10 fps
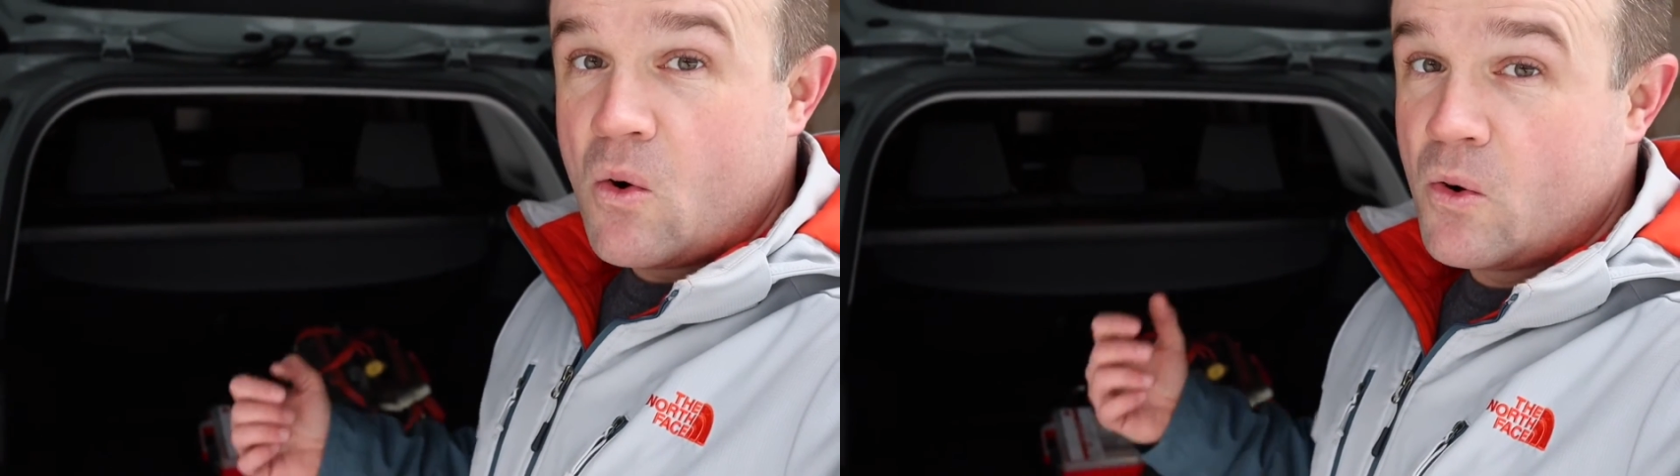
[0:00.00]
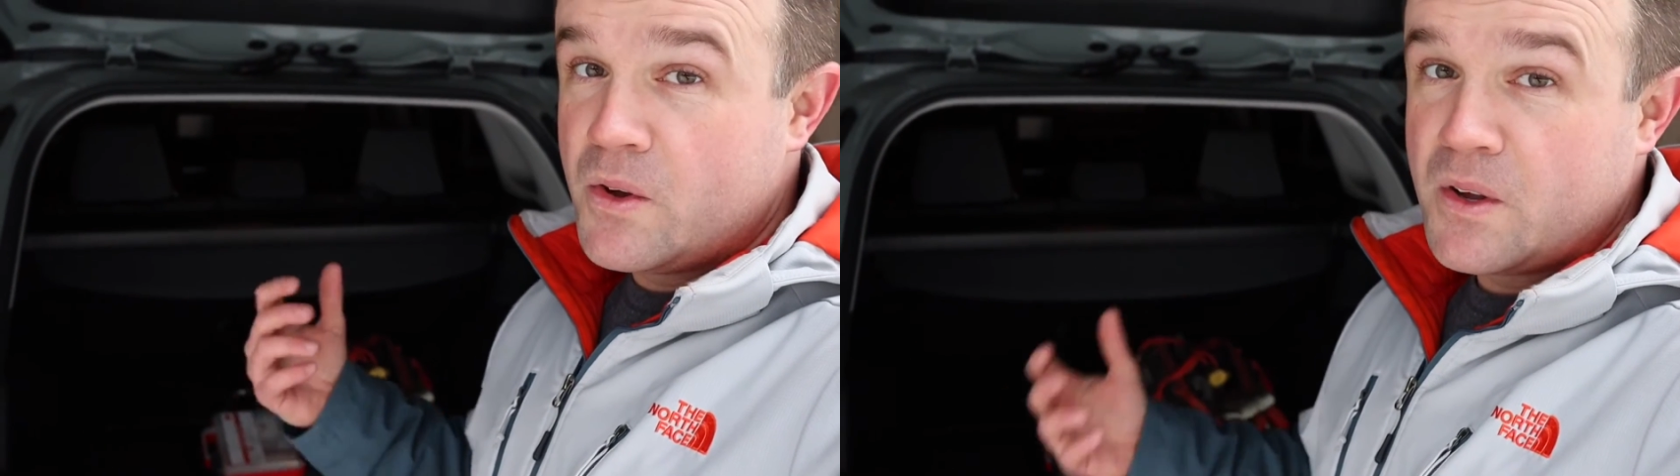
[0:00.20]

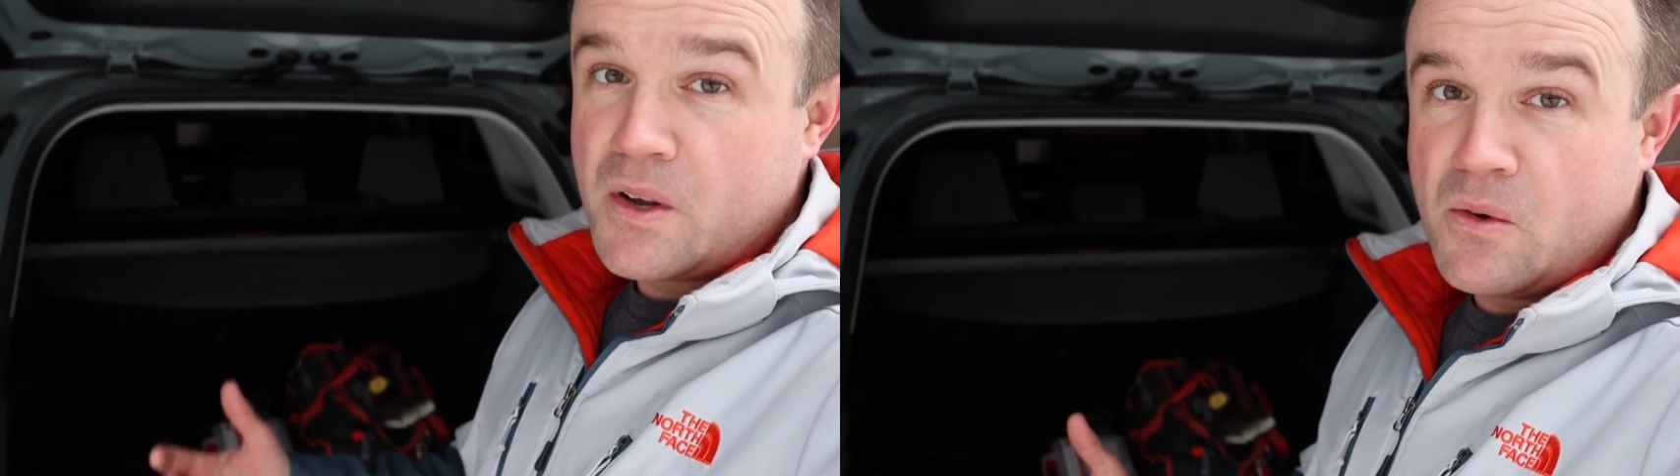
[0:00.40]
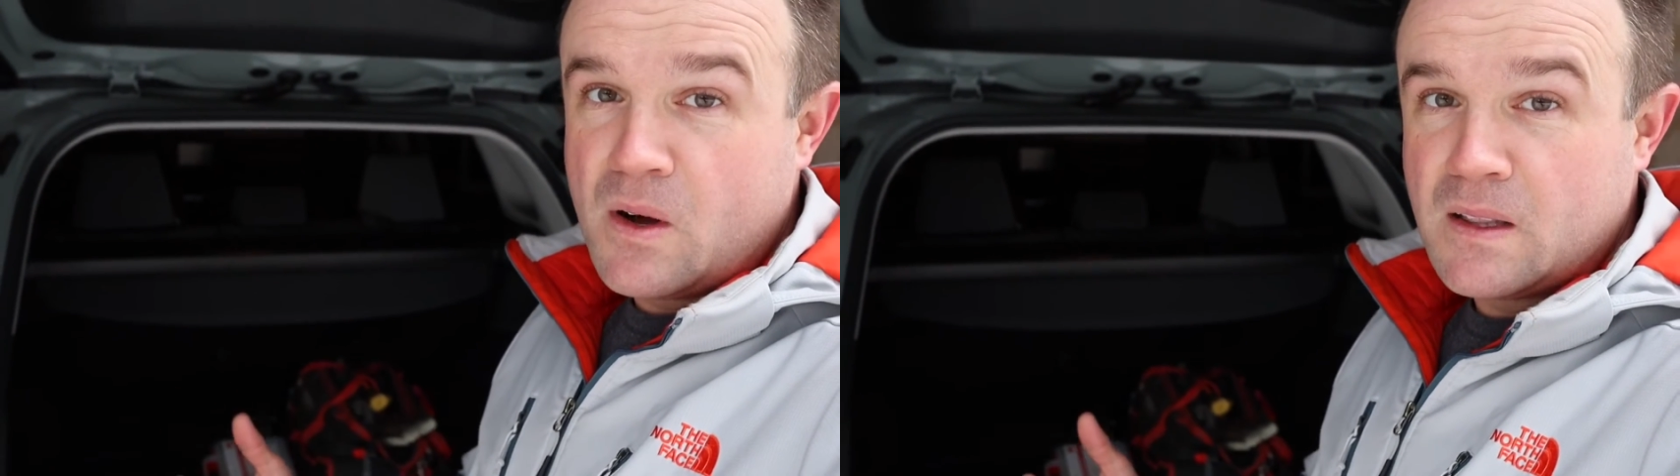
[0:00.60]
or you're going
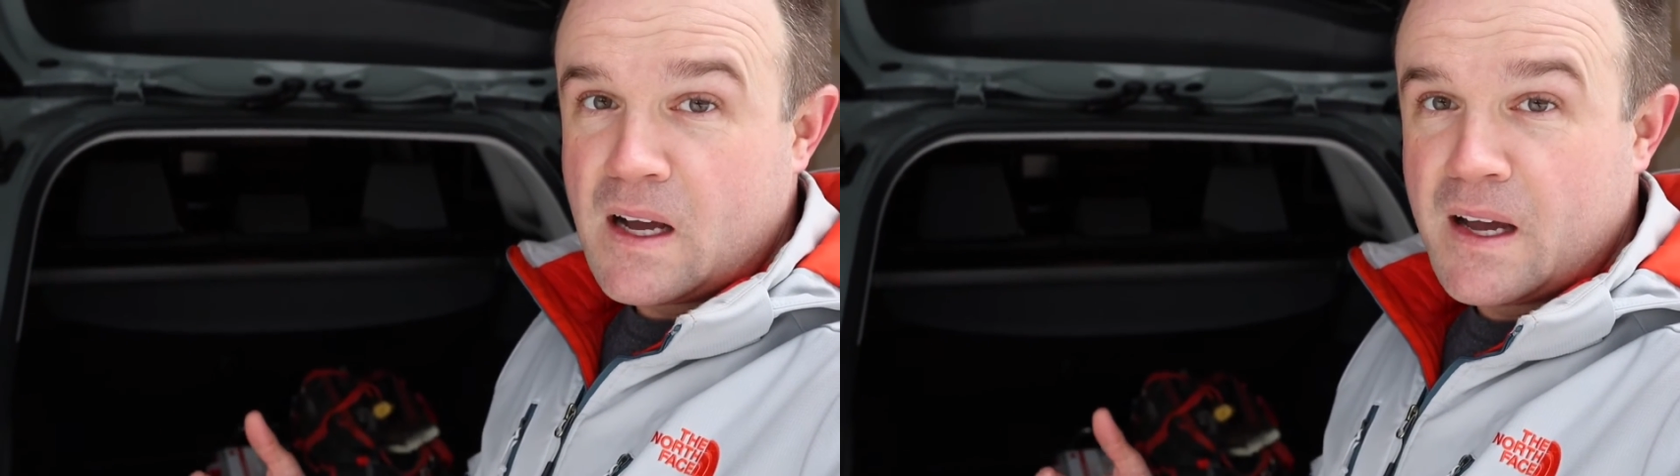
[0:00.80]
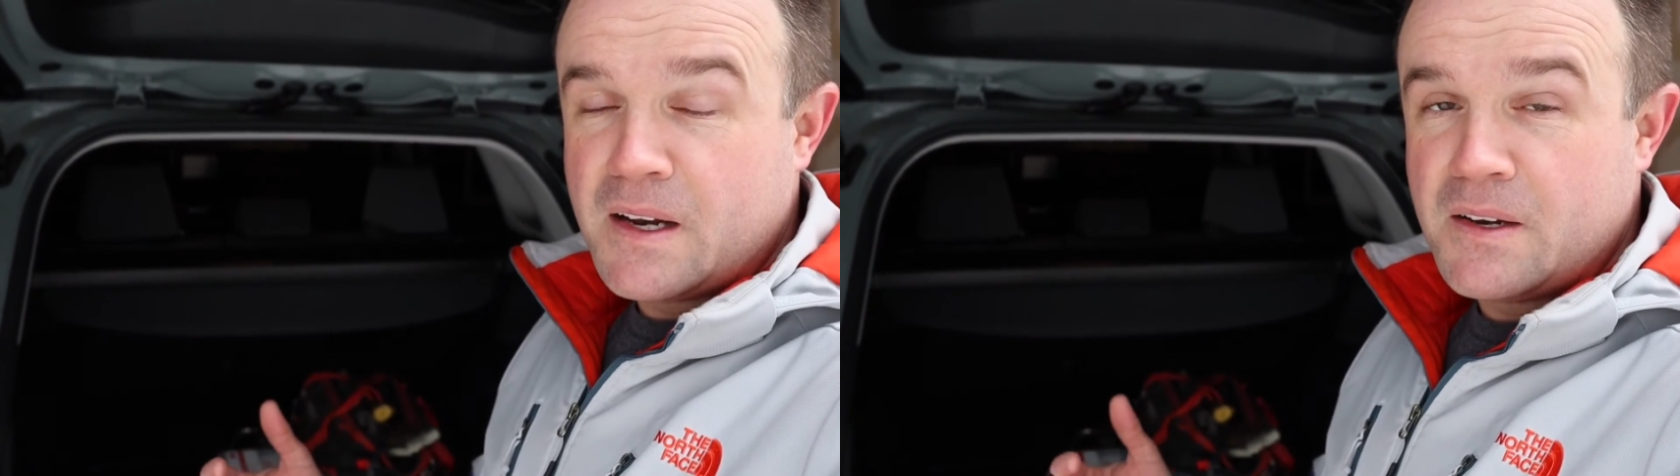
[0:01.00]
to go
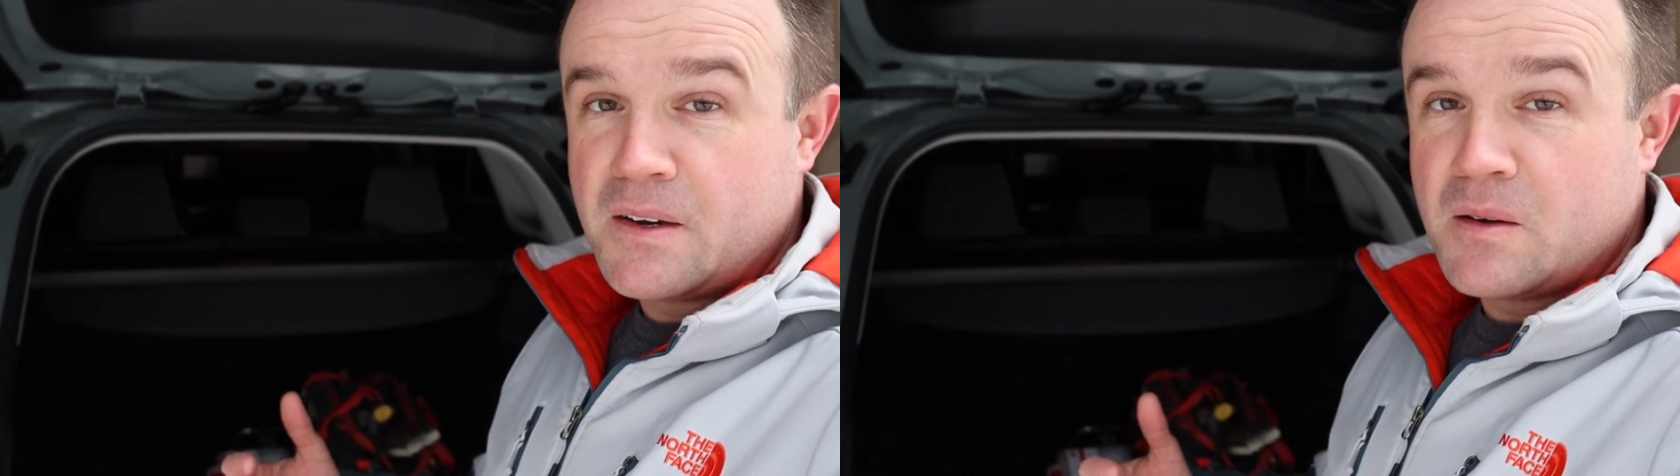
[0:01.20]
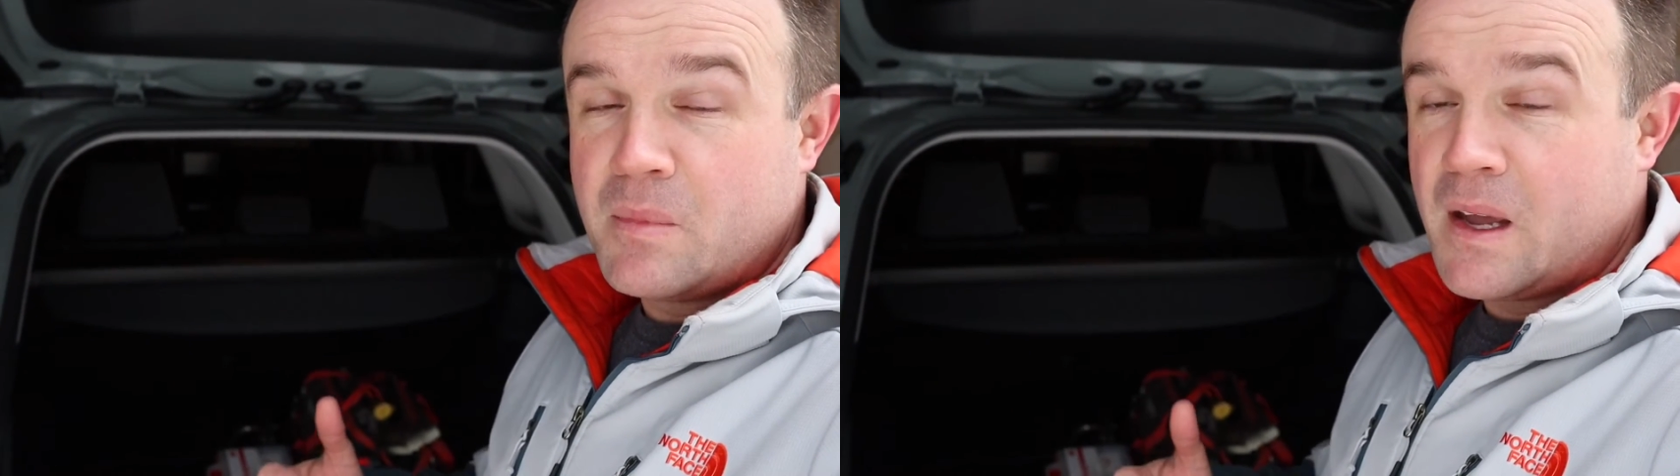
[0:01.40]
online and you're
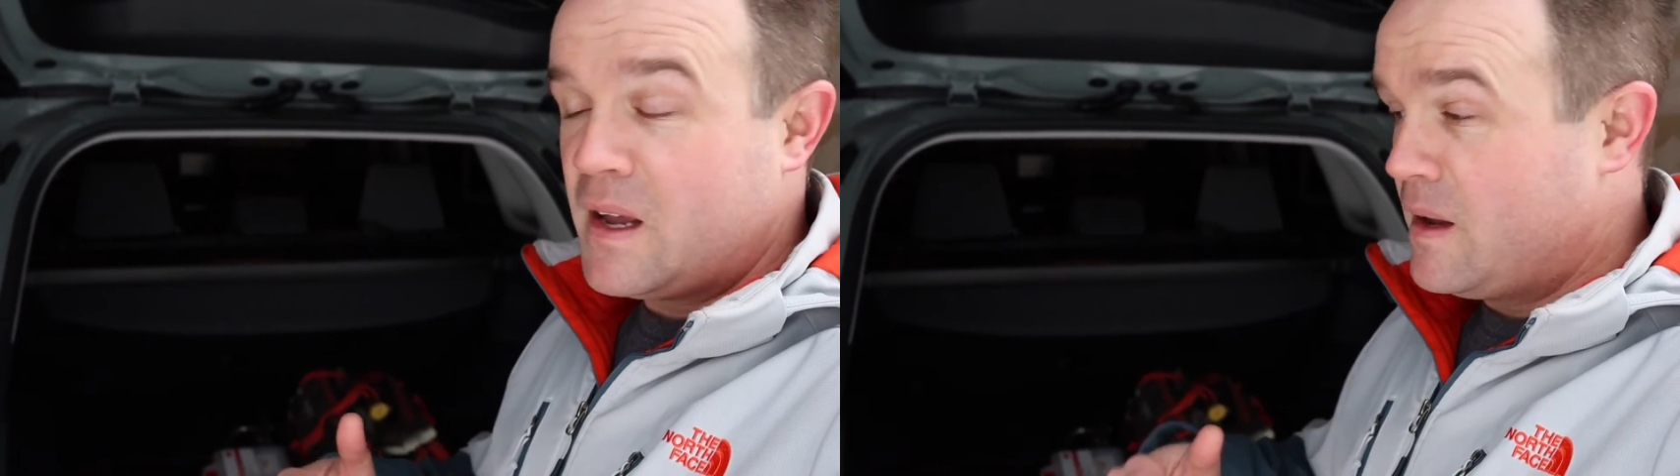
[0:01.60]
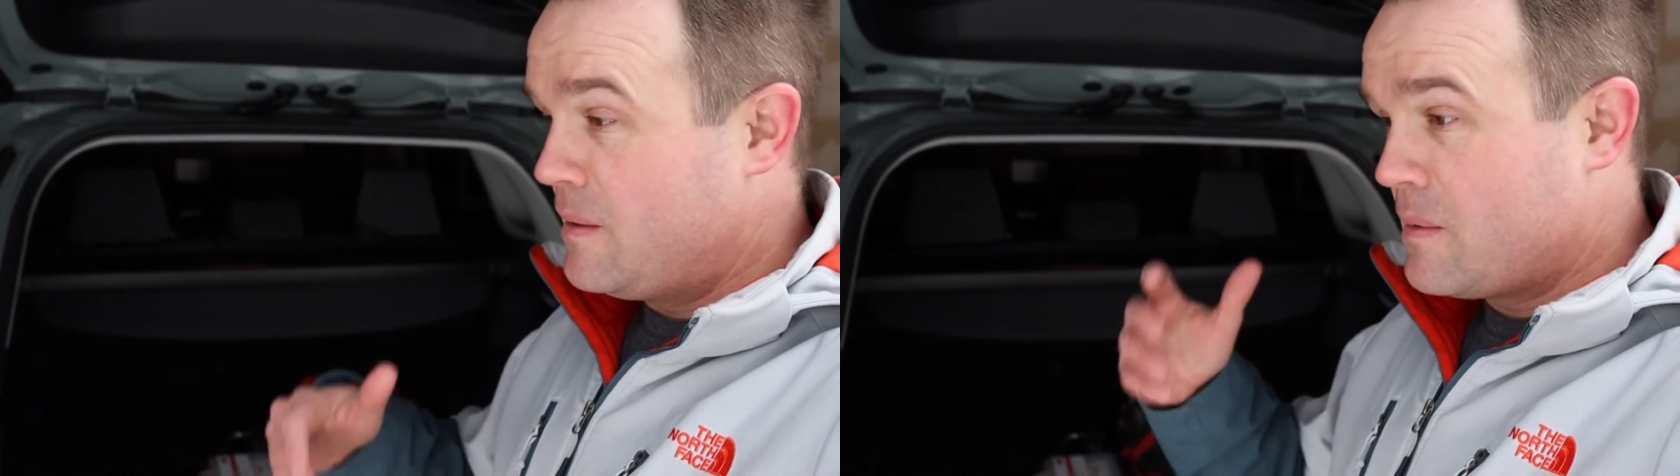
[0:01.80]
going to
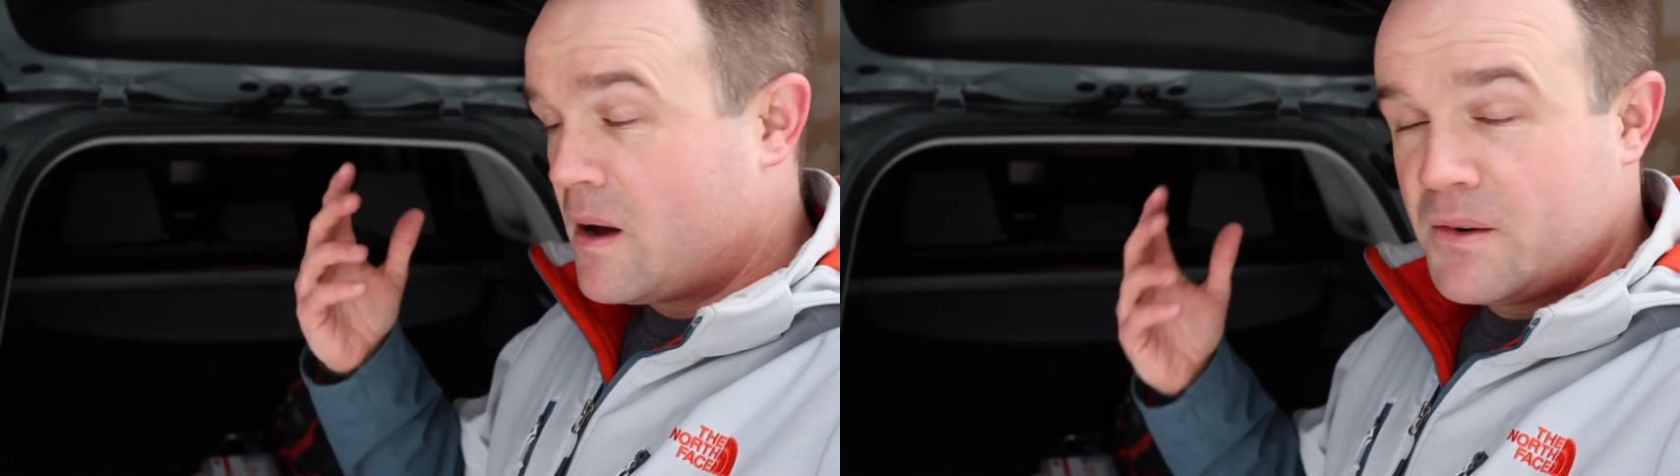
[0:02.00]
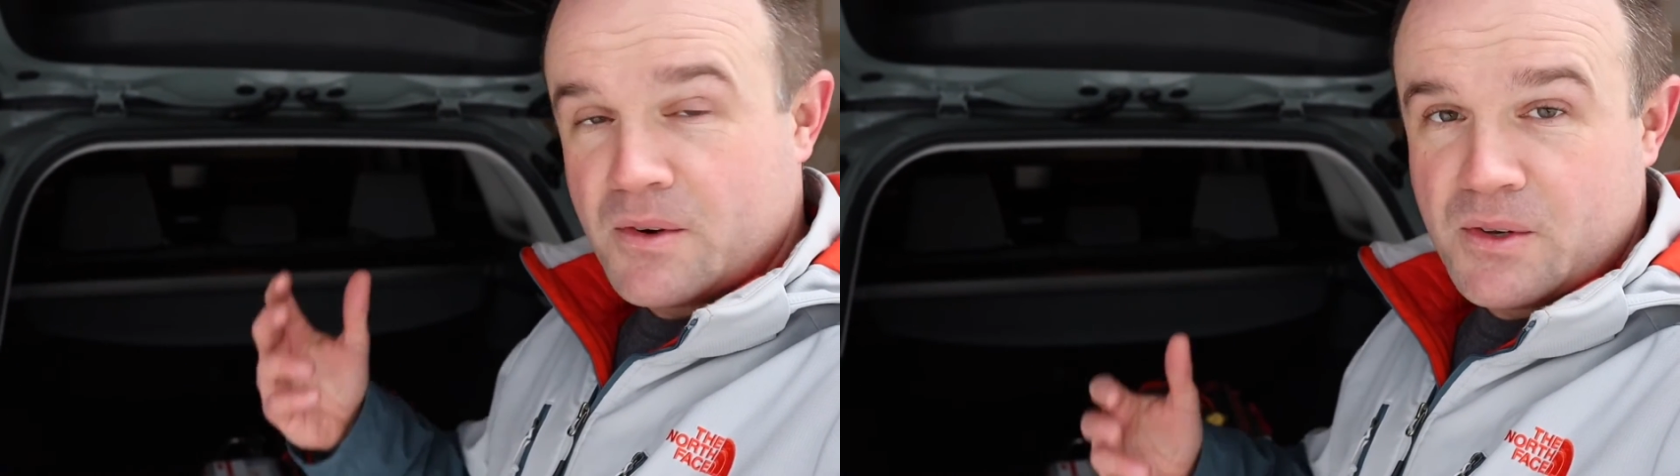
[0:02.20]
pay
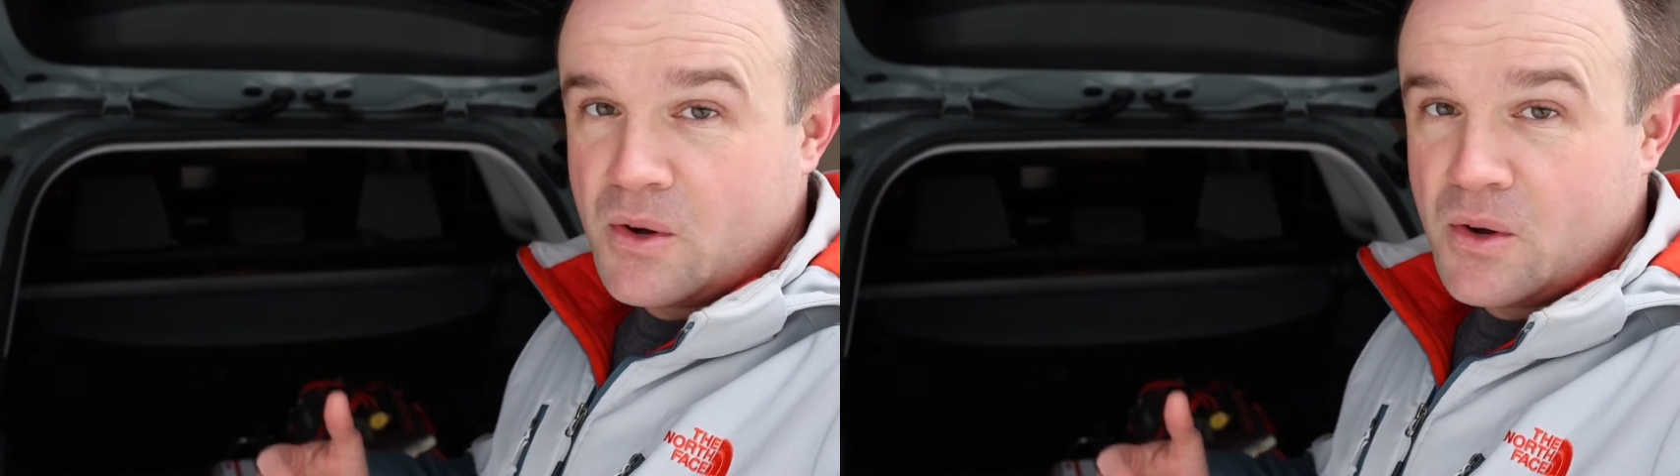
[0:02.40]
$100,